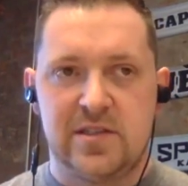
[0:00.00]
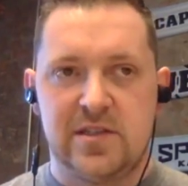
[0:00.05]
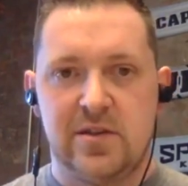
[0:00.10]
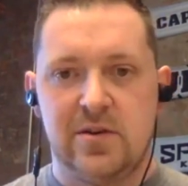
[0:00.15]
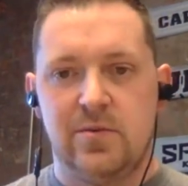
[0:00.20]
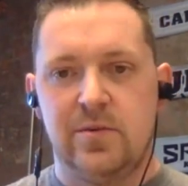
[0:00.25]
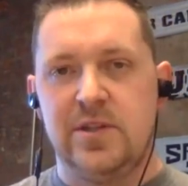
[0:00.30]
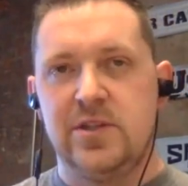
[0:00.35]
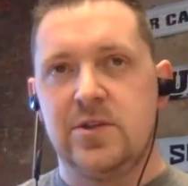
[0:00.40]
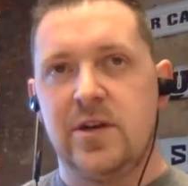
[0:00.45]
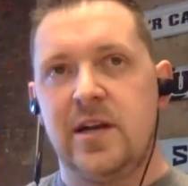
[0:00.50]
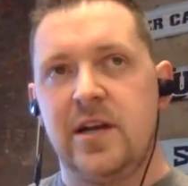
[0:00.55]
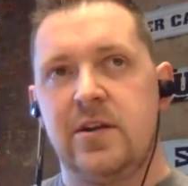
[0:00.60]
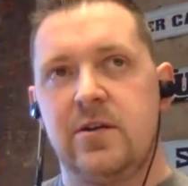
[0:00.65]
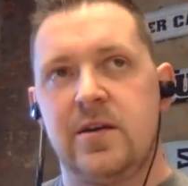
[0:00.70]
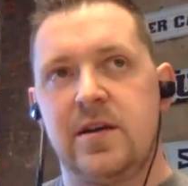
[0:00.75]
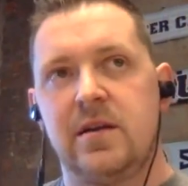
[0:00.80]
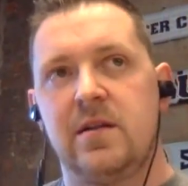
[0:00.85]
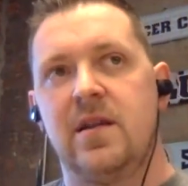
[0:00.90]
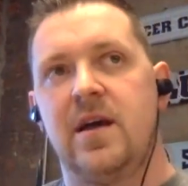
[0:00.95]
So we try to
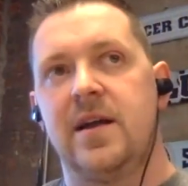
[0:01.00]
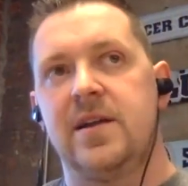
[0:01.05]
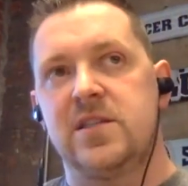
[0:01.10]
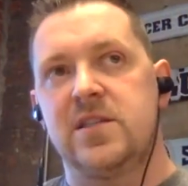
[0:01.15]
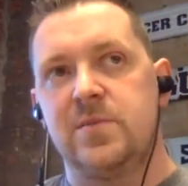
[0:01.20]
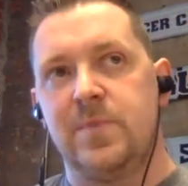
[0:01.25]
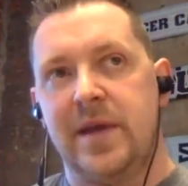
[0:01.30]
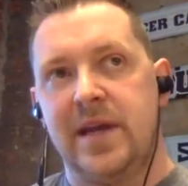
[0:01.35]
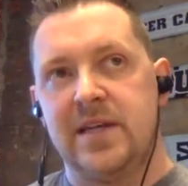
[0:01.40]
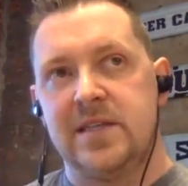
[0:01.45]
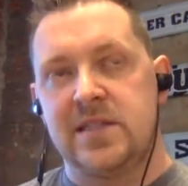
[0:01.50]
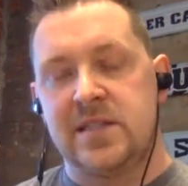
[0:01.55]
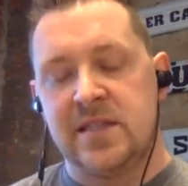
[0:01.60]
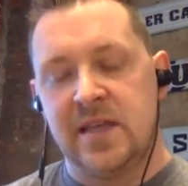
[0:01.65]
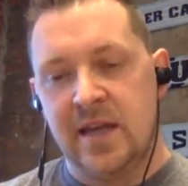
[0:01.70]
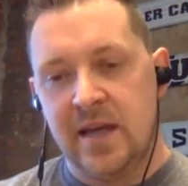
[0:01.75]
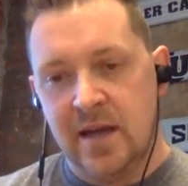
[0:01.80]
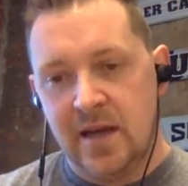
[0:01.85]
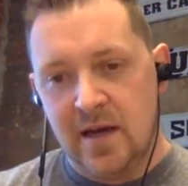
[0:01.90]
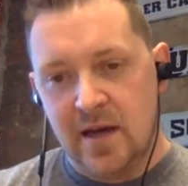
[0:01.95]
create a lot of space,
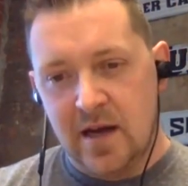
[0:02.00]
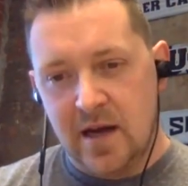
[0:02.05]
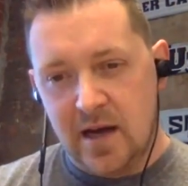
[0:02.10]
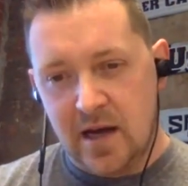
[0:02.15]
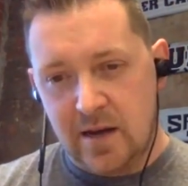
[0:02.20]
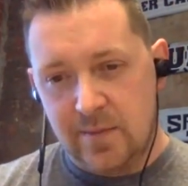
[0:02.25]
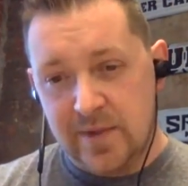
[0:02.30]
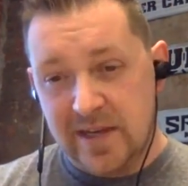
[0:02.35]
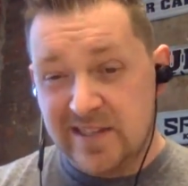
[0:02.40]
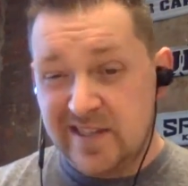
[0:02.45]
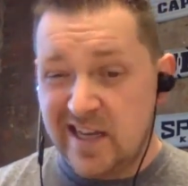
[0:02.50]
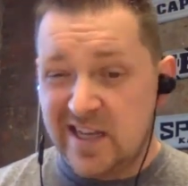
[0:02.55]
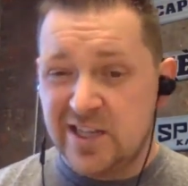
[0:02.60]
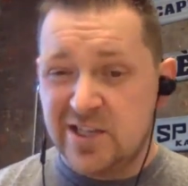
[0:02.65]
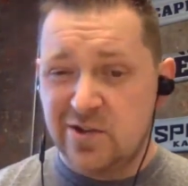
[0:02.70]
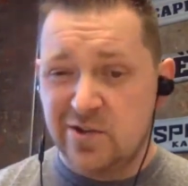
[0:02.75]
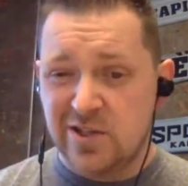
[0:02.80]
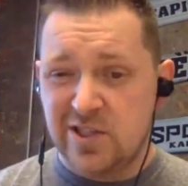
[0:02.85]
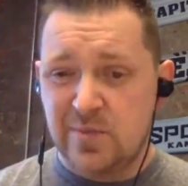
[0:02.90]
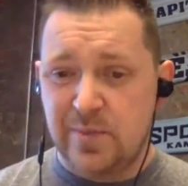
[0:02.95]

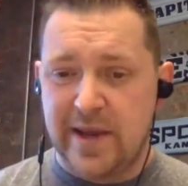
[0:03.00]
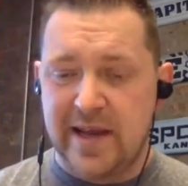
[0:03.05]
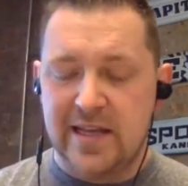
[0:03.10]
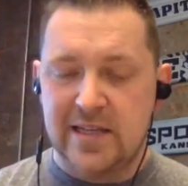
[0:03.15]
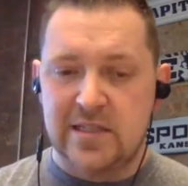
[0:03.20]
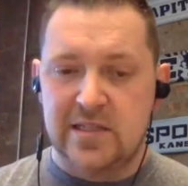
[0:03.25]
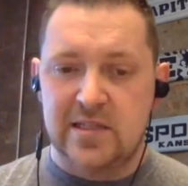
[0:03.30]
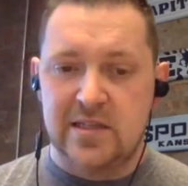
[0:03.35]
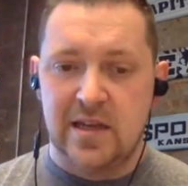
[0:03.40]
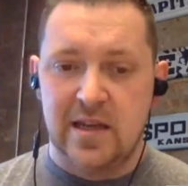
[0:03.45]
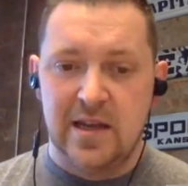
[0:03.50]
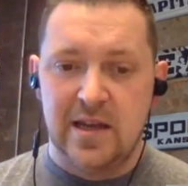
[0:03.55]
intentional space,